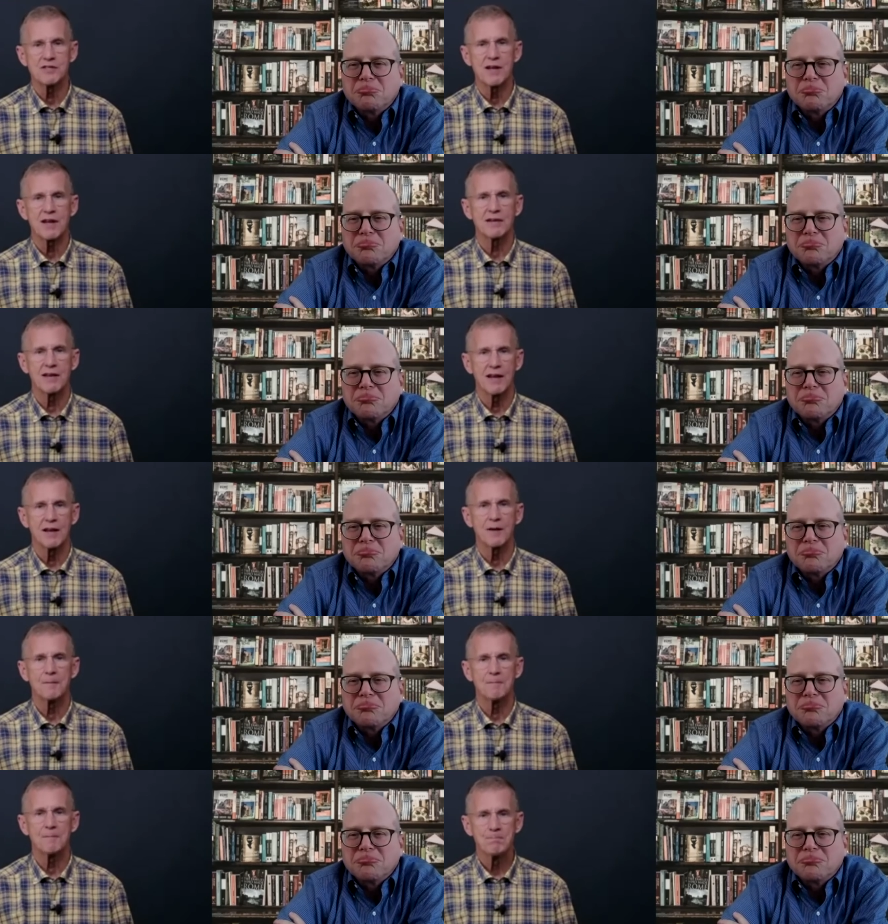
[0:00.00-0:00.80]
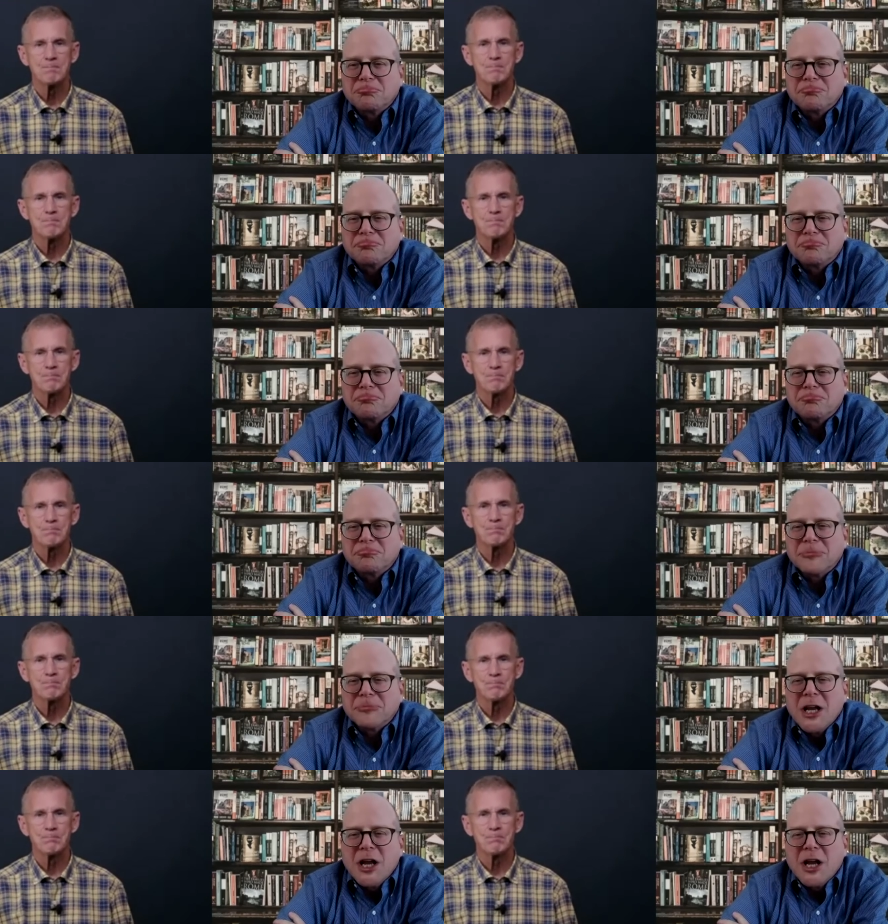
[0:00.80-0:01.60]
Speaker 1: technique.
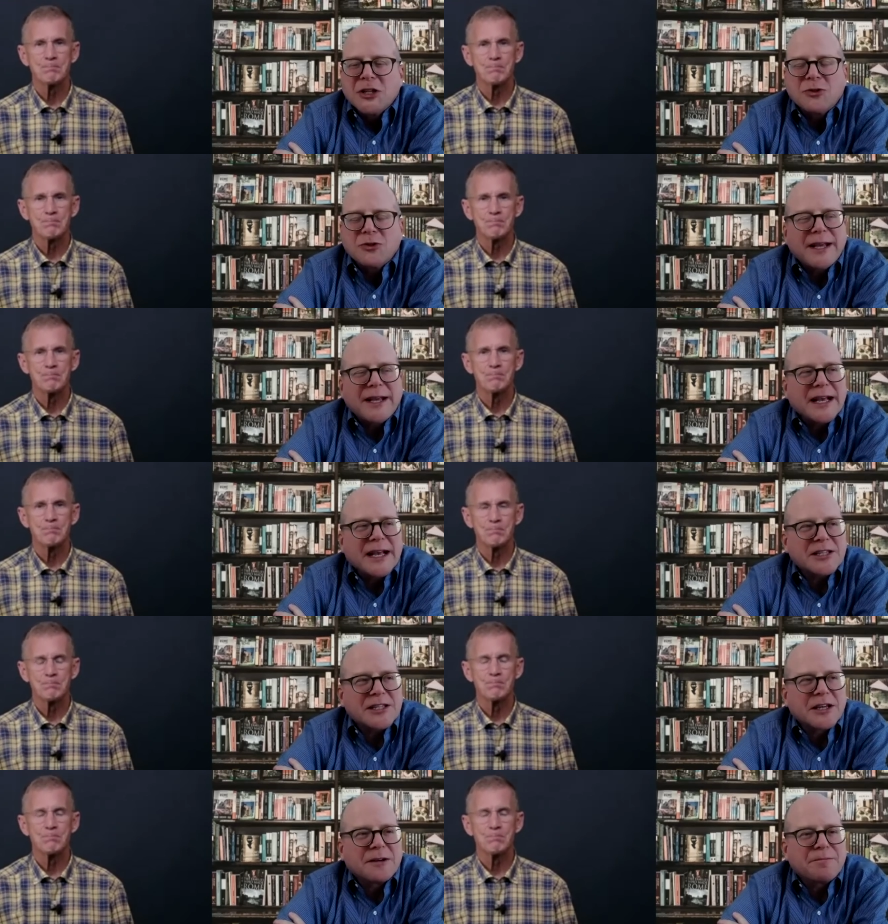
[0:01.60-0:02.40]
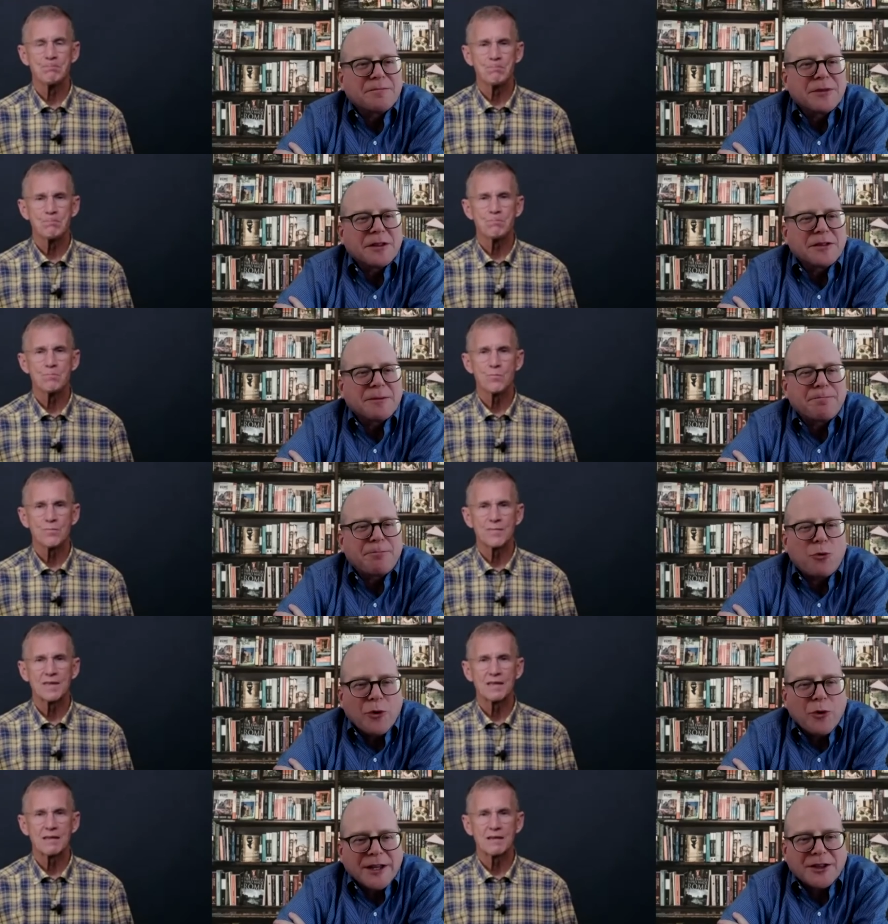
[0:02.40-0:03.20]
Speaker 2: So I guess the the
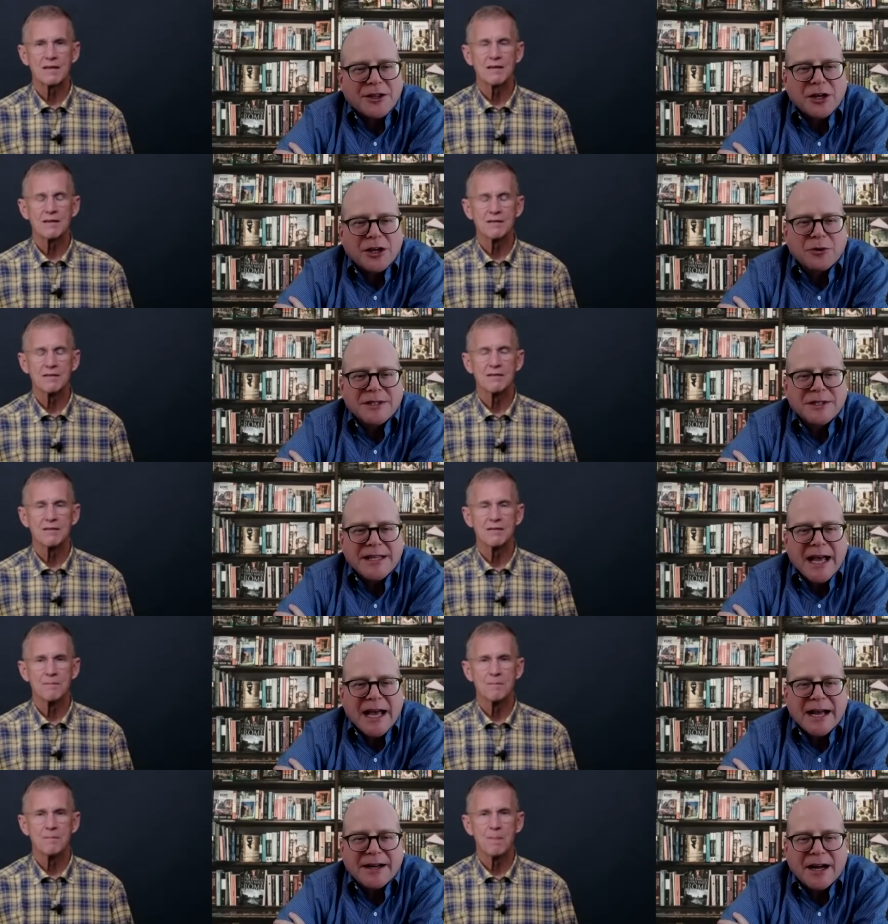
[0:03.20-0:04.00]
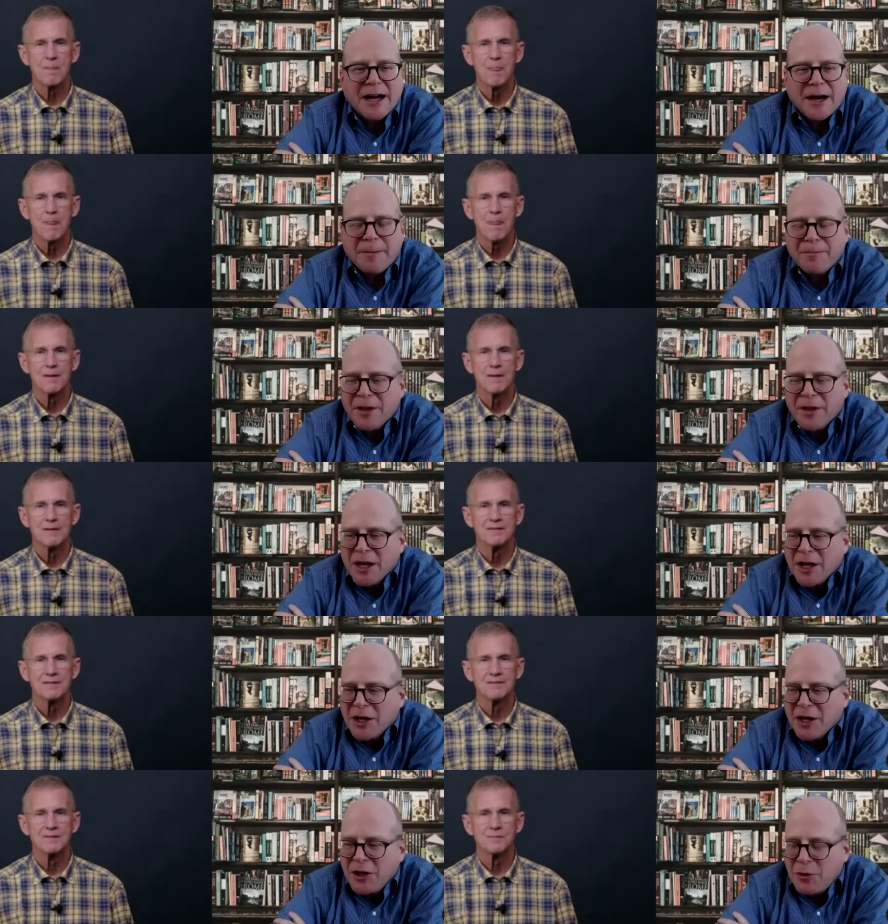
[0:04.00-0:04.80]
point though is that um,
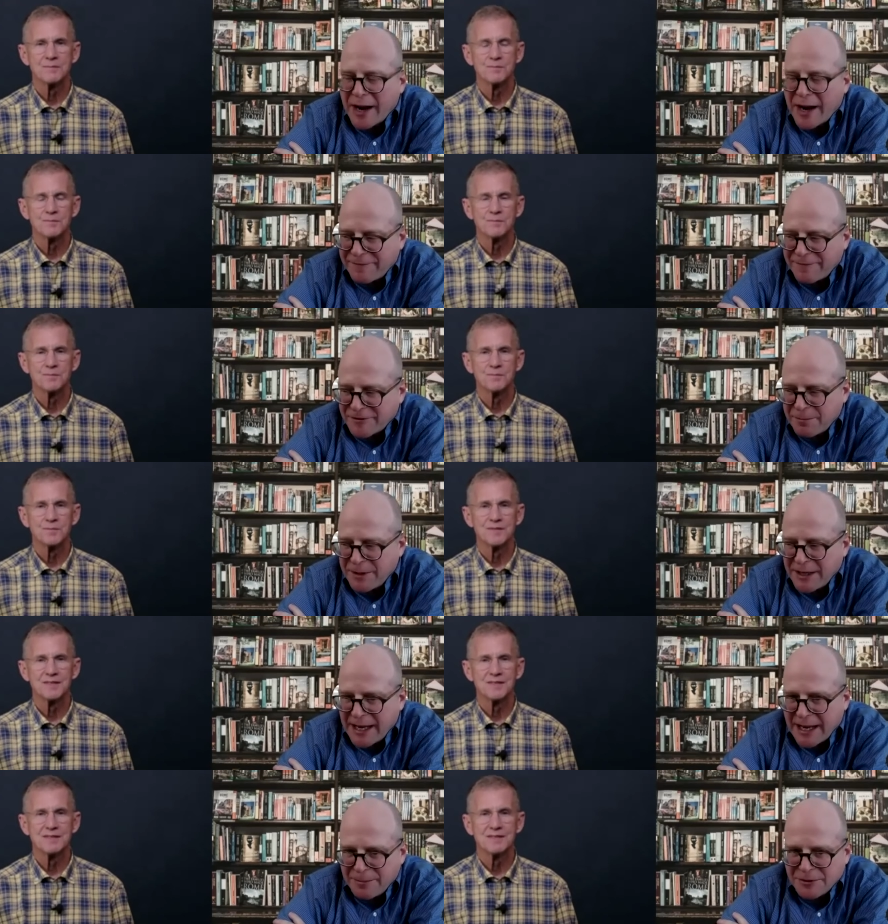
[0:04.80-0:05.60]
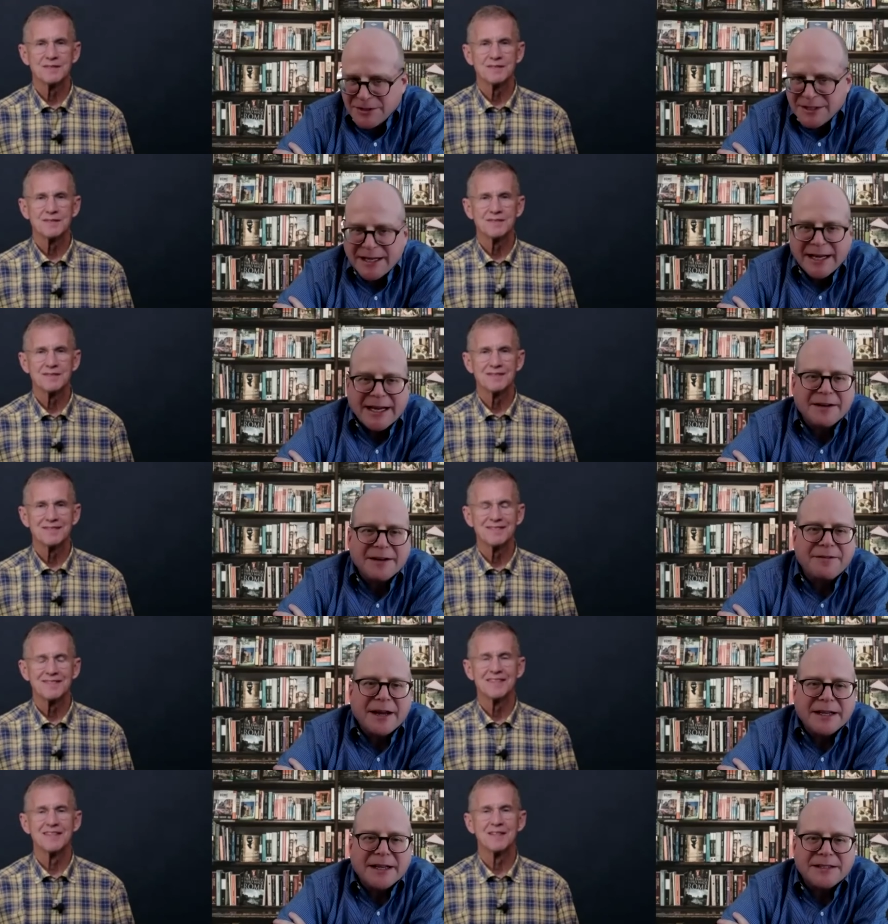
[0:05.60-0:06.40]
you have to be able to
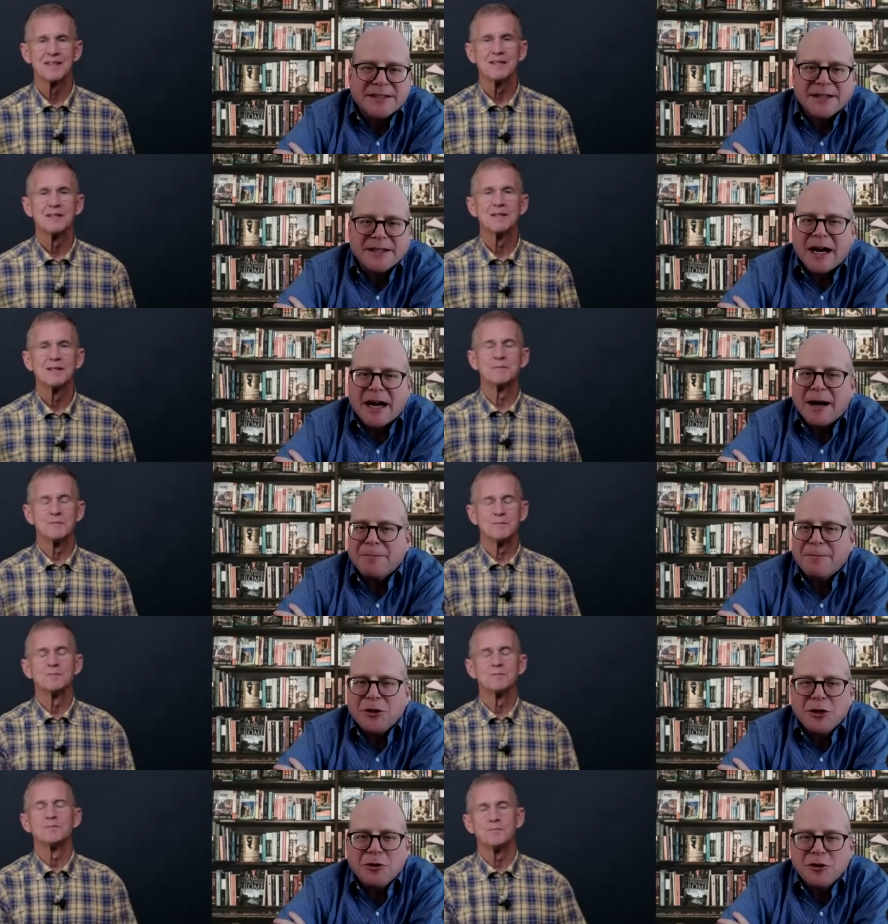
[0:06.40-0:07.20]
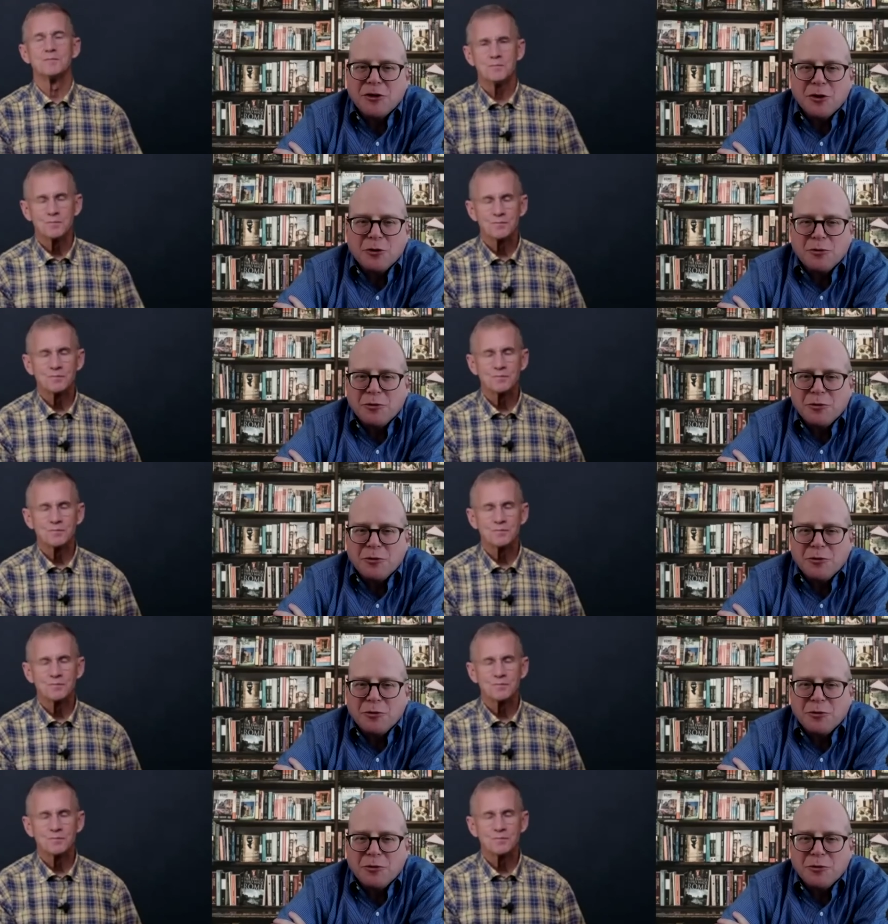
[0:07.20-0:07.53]
innovate. Um, you you